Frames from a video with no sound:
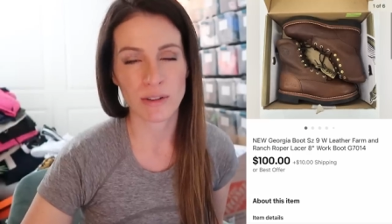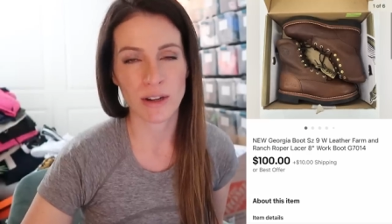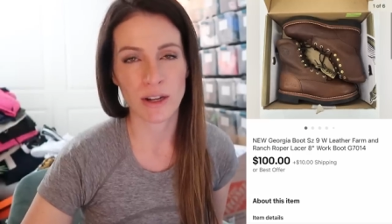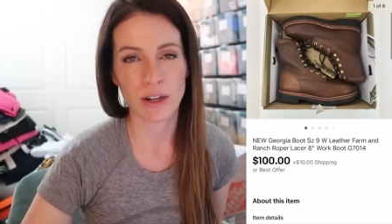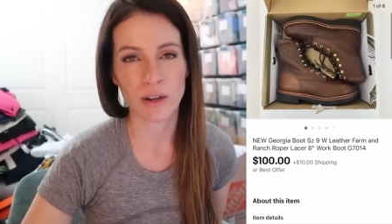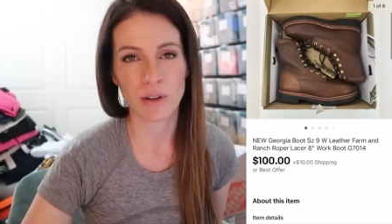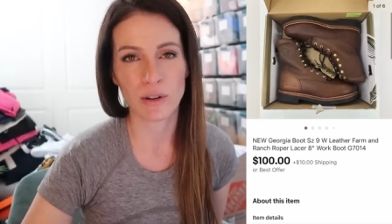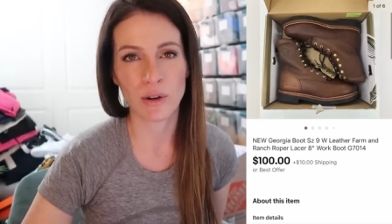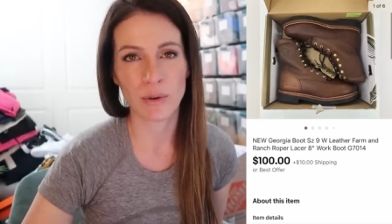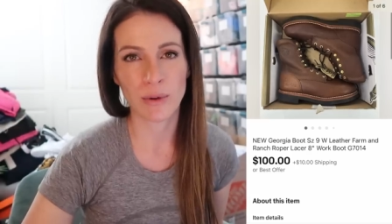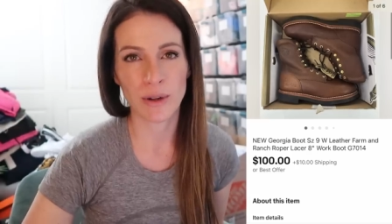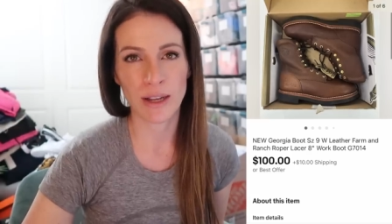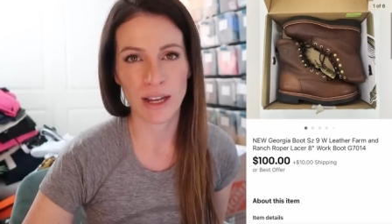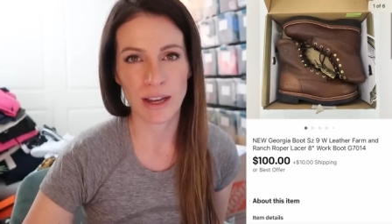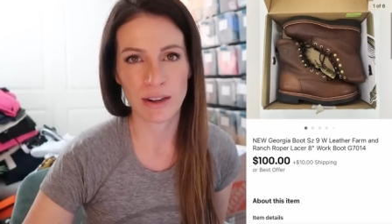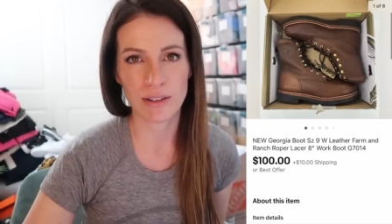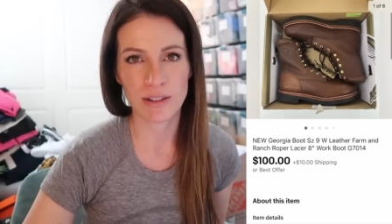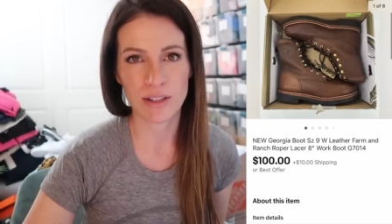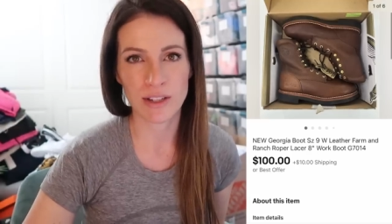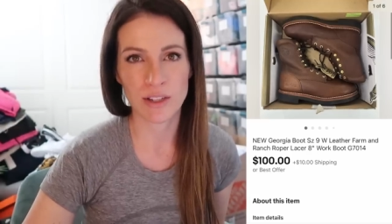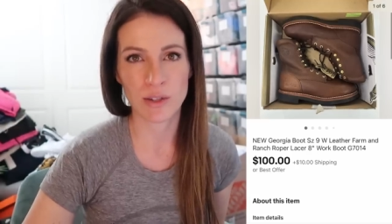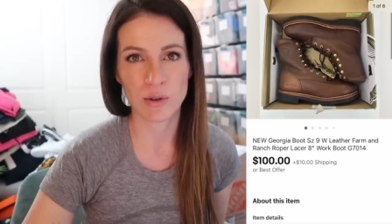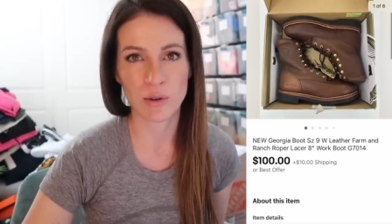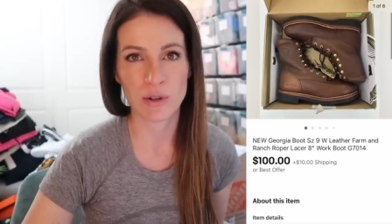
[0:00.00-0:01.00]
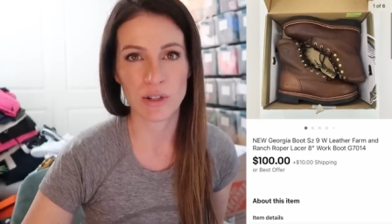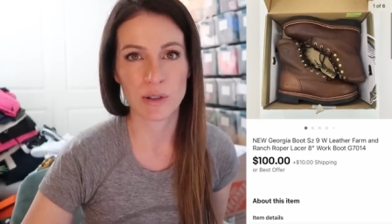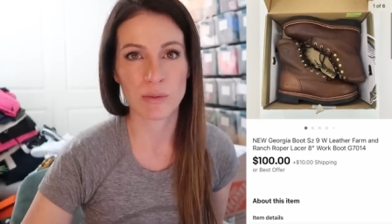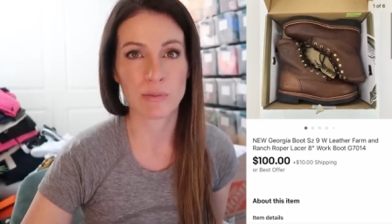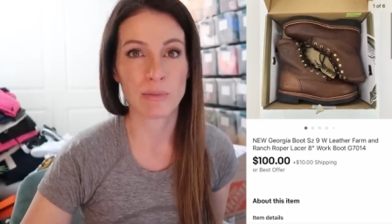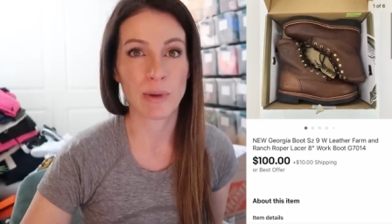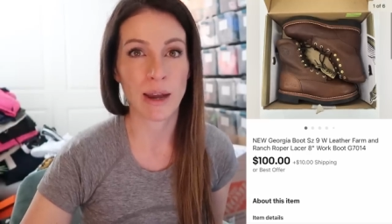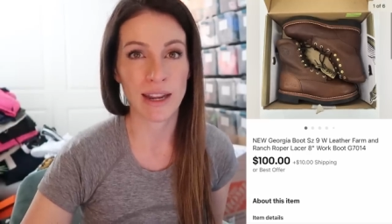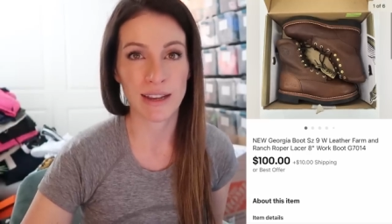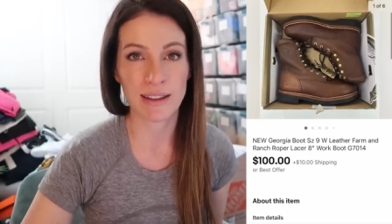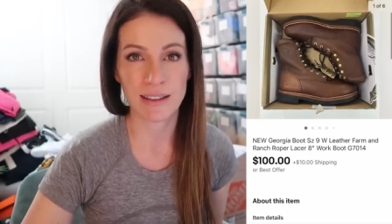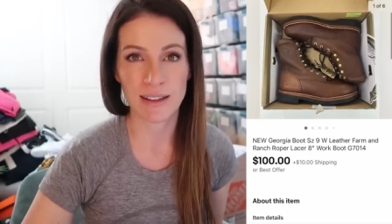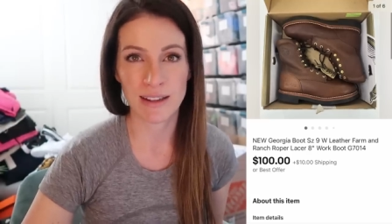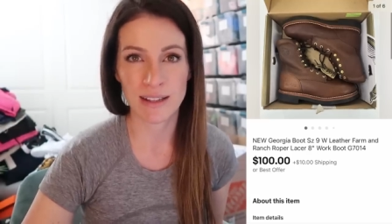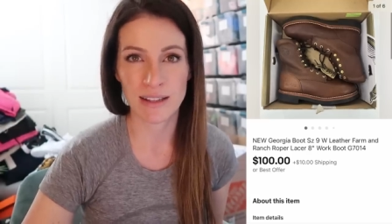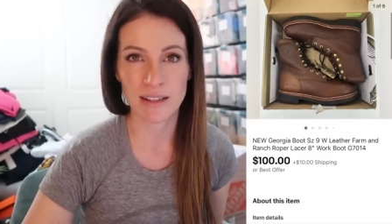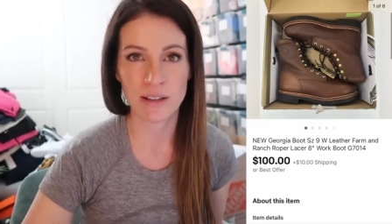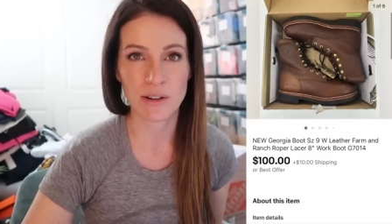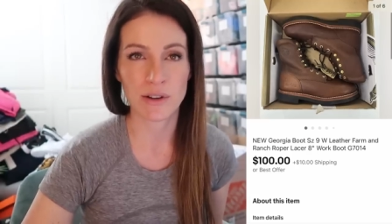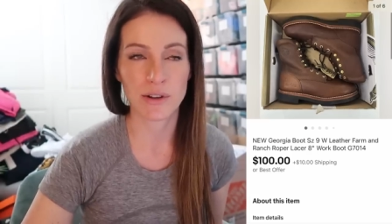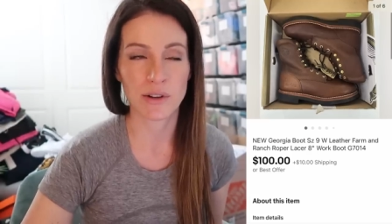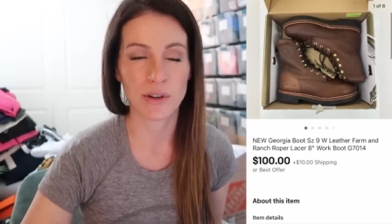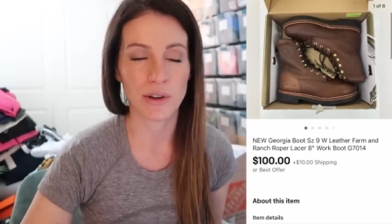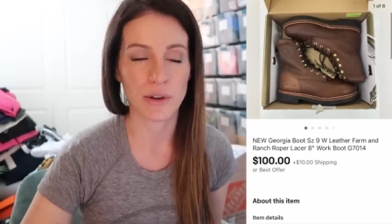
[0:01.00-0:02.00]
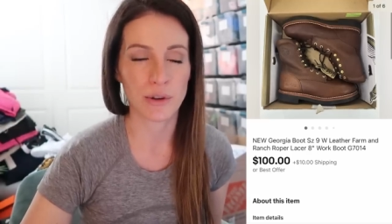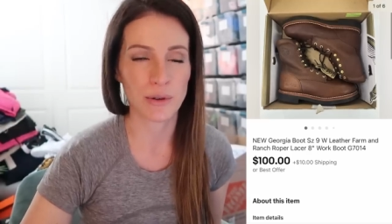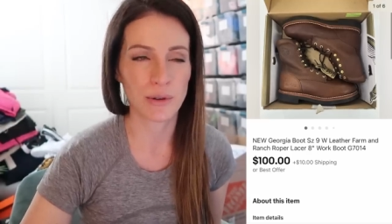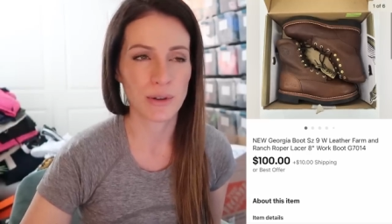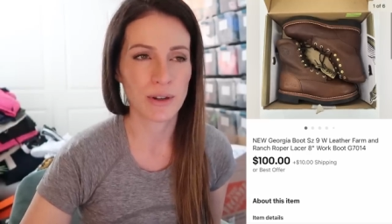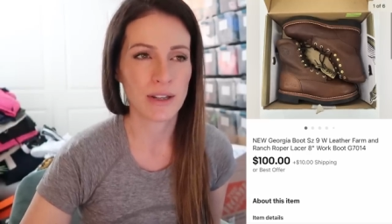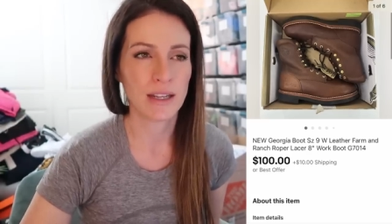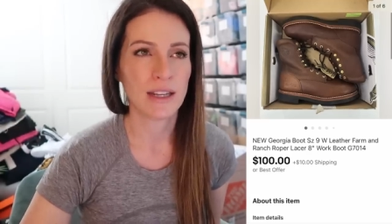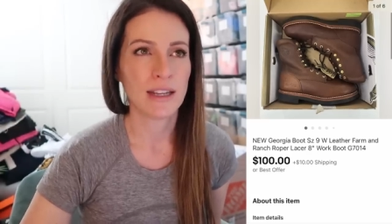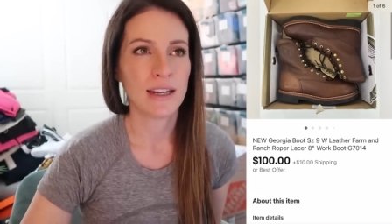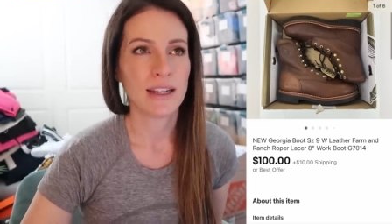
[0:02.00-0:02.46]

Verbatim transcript: you know, going out to stores and buying things that are new,